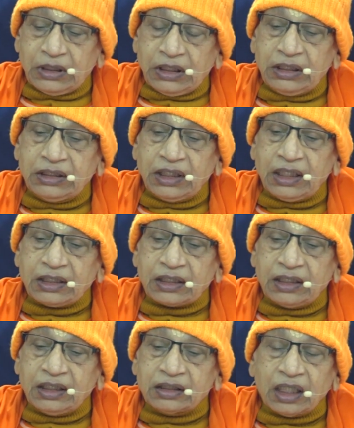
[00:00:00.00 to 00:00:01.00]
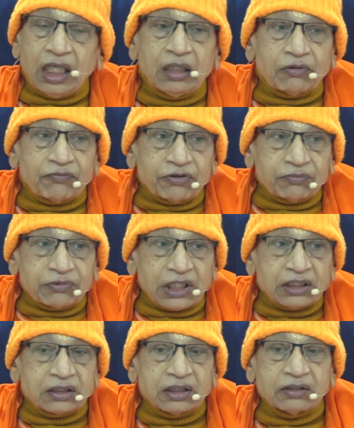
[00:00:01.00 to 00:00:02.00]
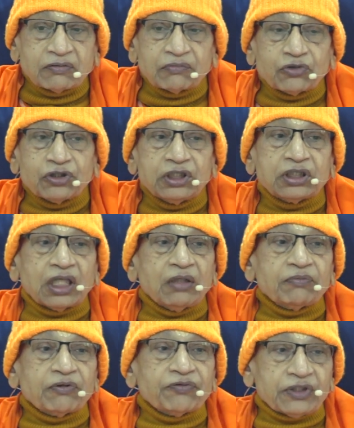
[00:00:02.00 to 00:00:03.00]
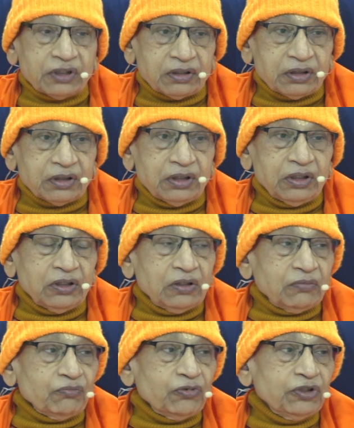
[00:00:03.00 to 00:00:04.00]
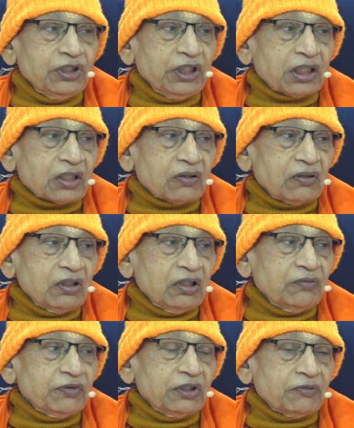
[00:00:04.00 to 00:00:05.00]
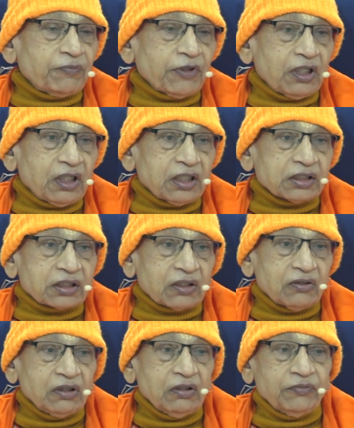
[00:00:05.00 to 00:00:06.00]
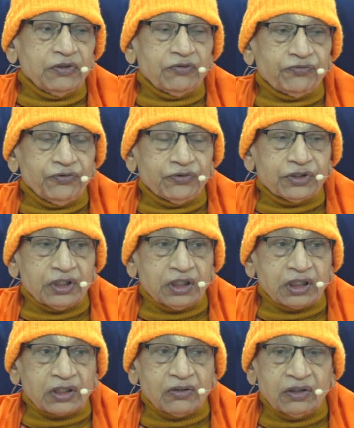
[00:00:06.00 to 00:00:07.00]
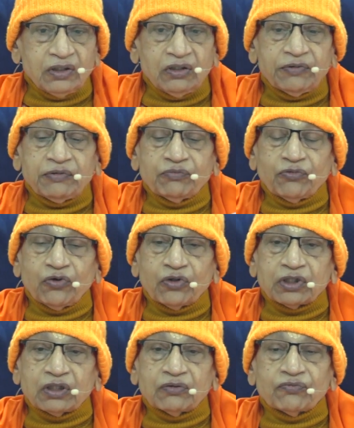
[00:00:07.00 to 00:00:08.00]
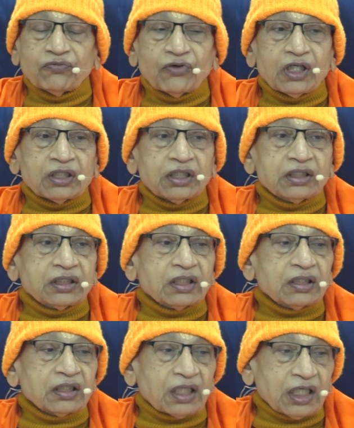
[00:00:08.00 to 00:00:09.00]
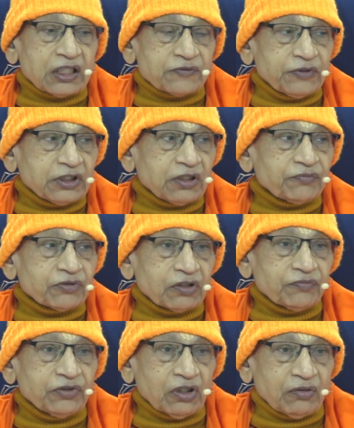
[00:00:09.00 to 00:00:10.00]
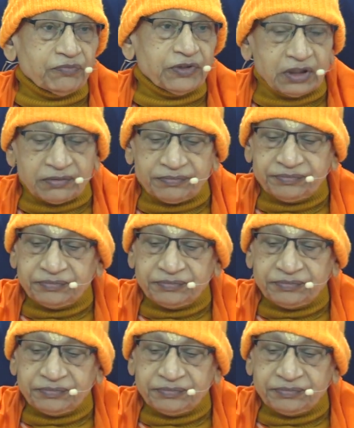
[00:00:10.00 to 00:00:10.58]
In that case, alpavid. That's the reason buddhi is alpavid. Buddhi cannot illumine the past, cannot illumine the future, cannot illumine more than what it can grasp in terms of the object.